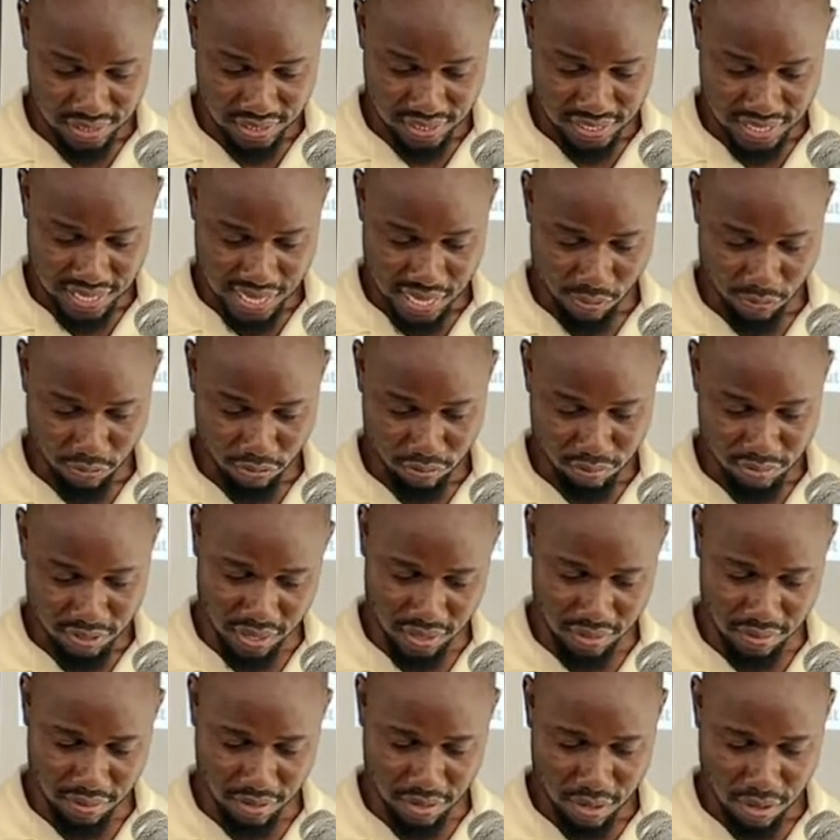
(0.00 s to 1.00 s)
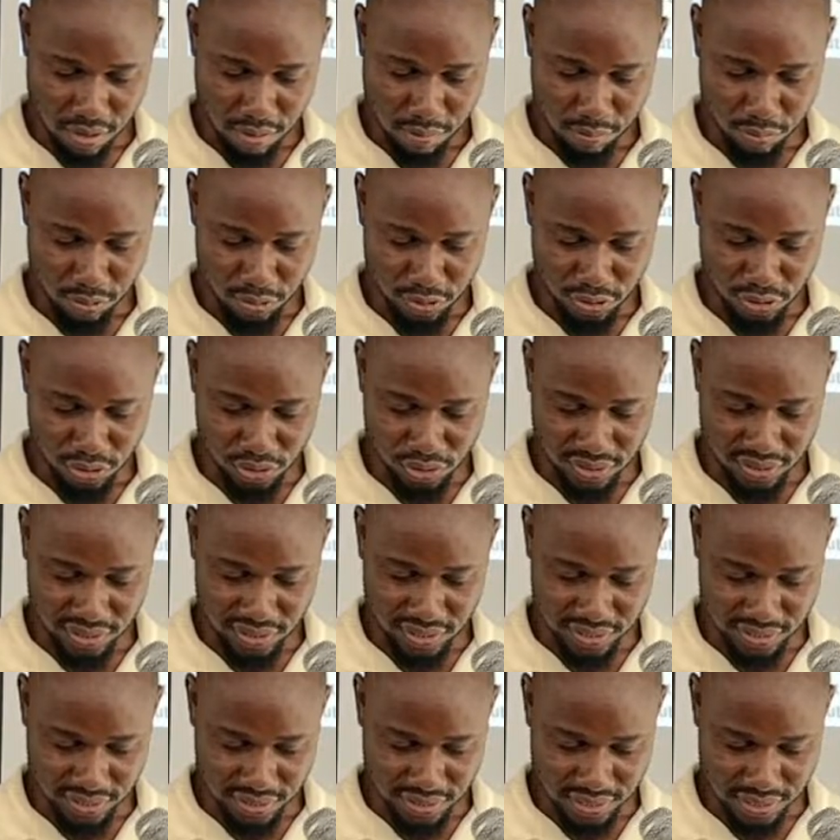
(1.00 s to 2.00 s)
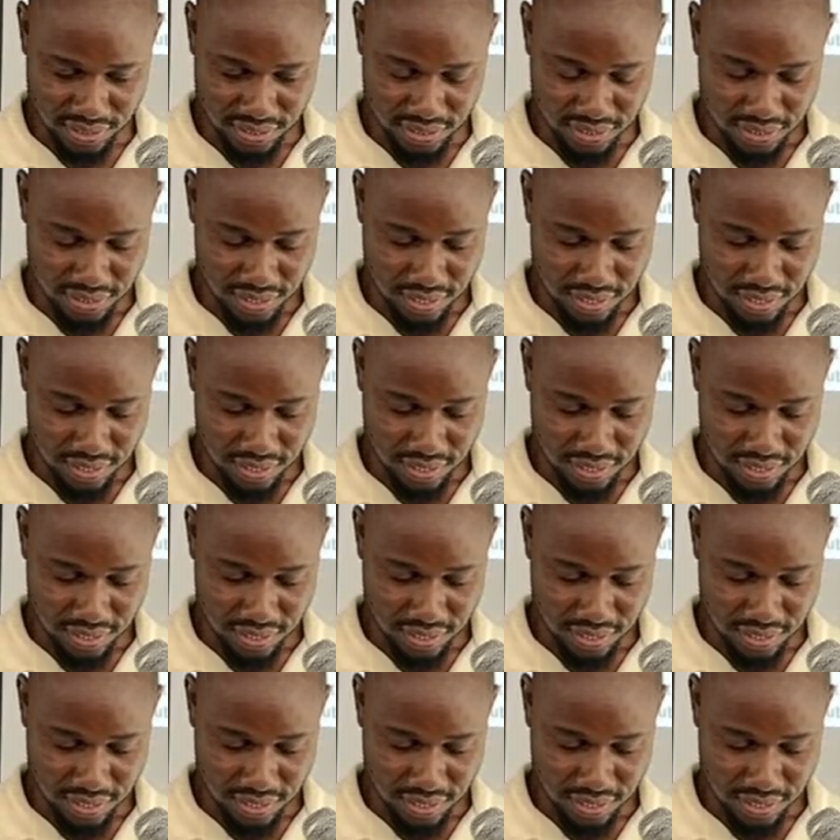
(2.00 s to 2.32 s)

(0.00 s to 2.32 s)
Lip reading: that will be, but just a seed,